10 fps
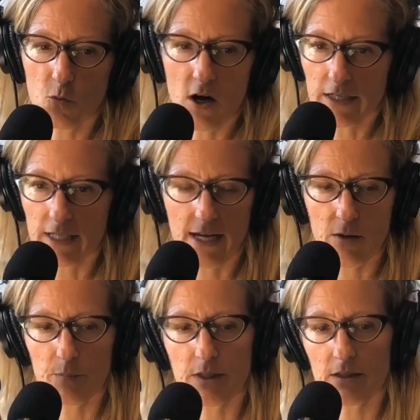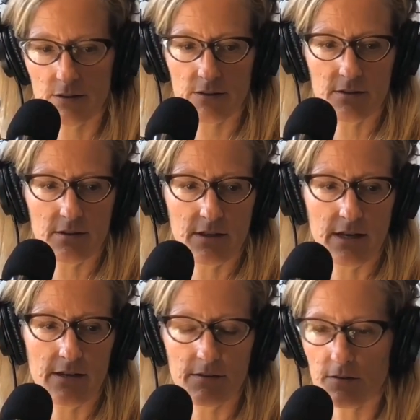walking out because
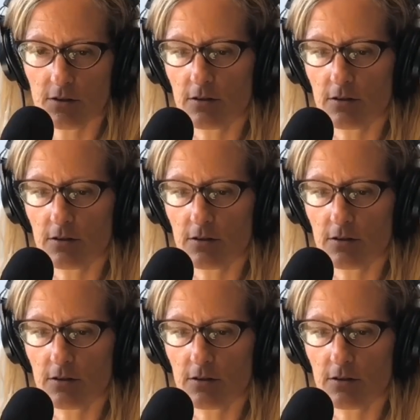they